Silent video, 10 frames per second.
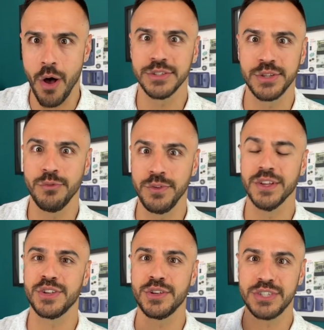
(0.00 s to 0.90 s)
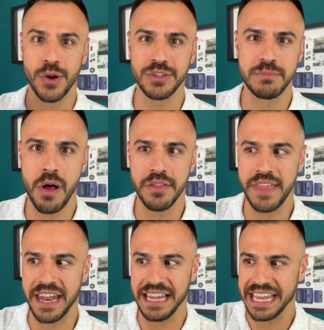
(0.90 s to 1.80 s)
also feels so small
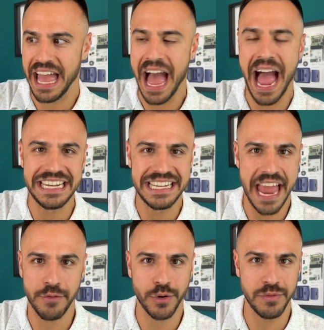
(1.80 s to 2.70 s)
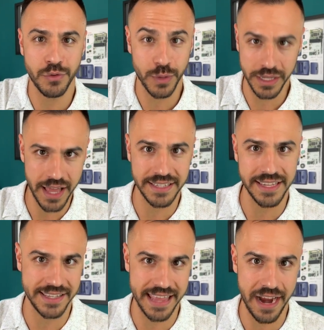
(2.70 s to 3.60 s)
that like I never even
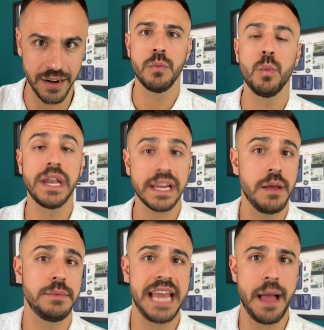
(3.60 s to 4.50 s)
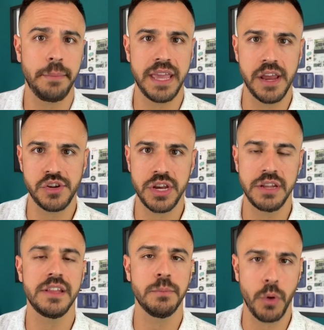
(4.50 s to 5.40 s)
realize it's there. When it comes to
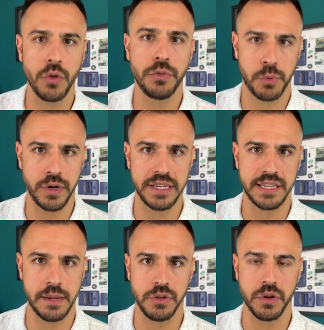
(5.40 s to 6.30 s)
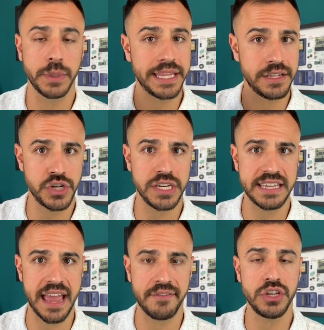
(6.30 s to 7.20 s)
application, they're both pretty similar. With the
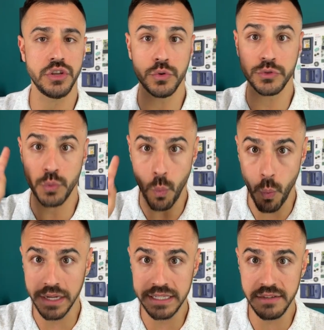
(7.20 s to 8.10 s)
G7, you use one